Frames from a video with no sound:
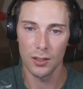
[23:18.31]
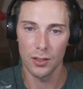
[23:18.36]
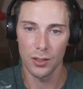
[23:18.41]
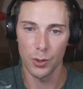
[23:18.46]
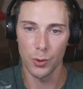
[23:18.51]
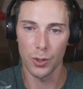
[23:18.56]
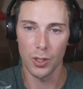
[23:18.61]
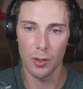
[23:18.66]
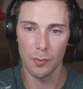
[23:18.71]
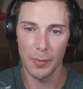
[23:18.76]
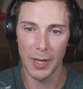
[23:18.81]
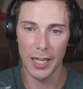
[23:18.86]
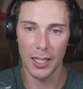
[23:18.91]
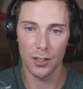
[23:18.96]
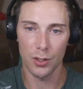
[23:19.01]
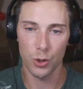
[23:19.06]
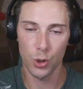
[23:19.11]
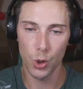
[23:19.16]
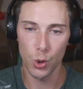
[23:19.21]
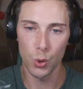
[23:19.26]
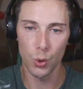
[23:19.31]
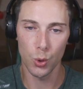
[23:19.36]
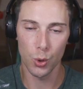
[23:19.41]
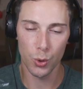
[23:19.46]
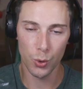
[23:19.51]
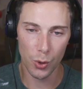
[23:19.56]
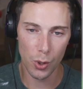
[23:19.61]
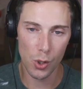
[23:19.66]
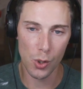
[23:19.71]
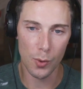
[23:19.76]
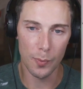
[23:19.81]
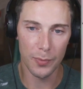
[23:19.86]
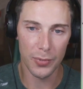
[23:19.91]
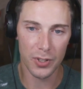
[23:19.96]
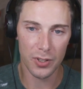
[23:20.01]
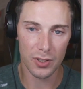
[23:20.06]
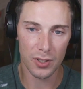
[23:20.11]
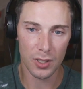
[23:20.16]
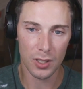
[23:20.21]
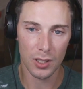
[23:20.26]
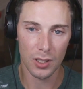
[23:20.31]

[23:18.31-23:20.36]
you can make two groups